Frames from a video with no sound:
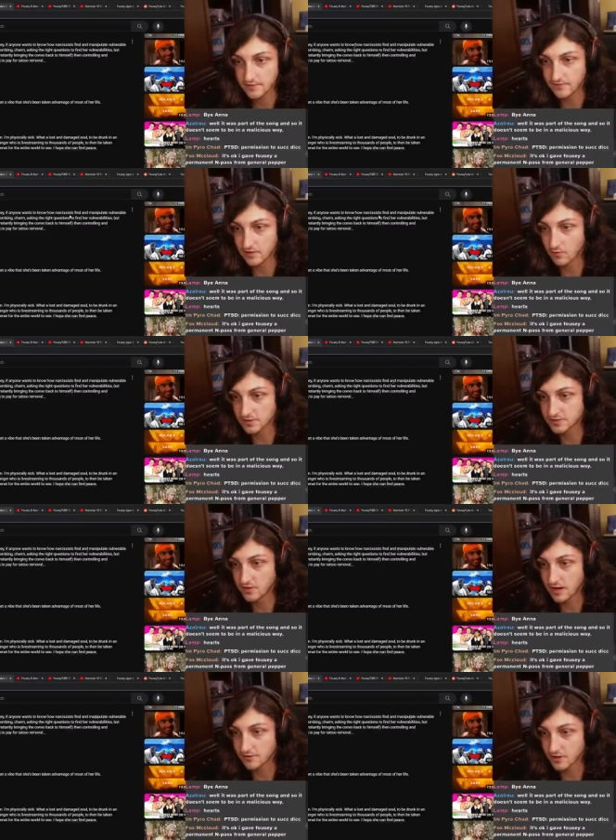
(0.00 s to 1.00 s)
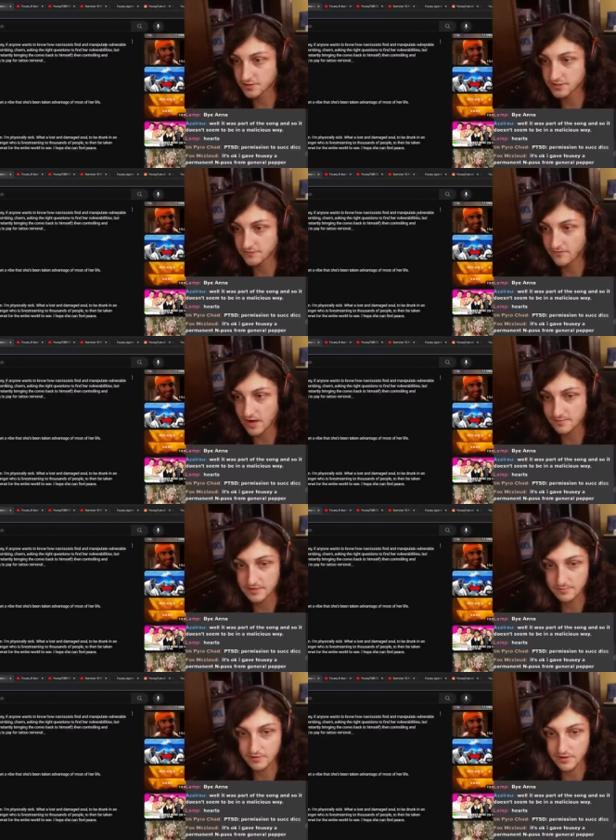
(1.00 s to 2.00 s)
If anyone wants to know how narcissists find and
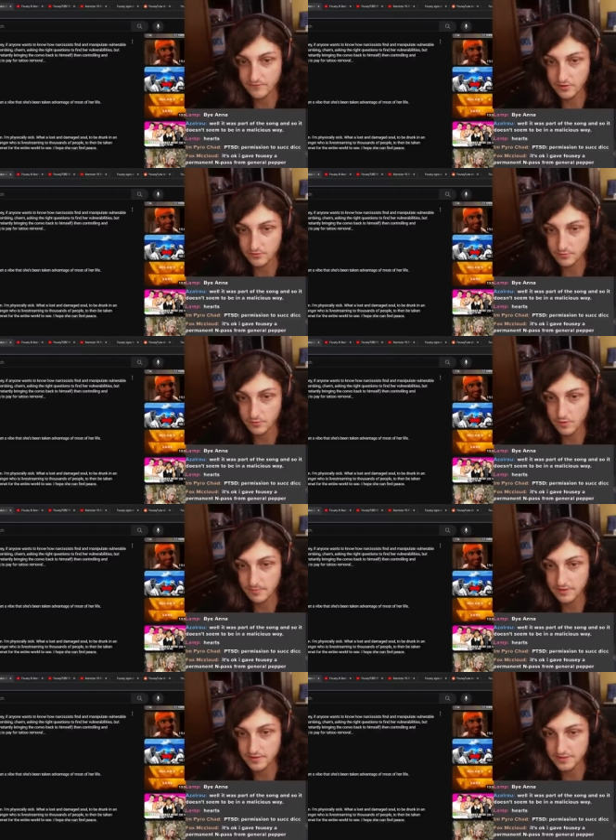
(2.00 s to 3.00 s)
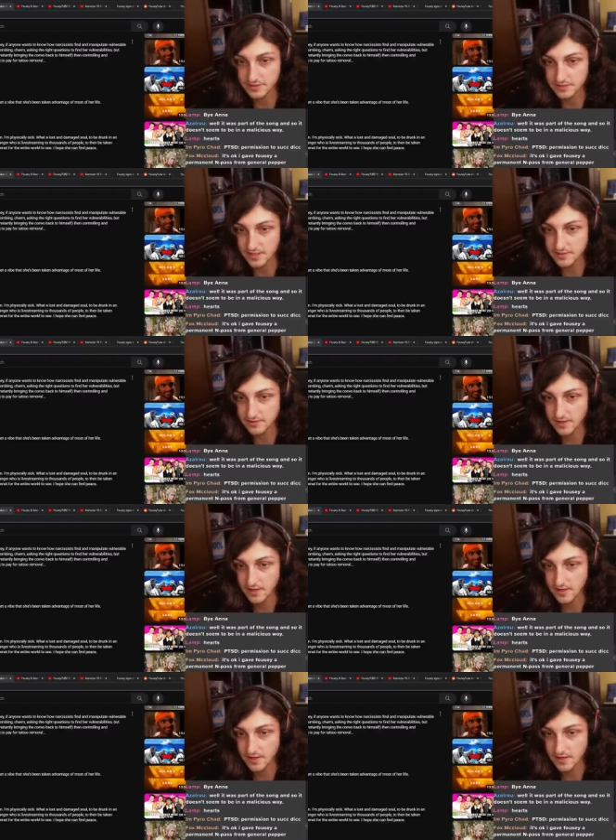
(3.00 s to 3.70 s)
manipulate vulnerable women, this is it.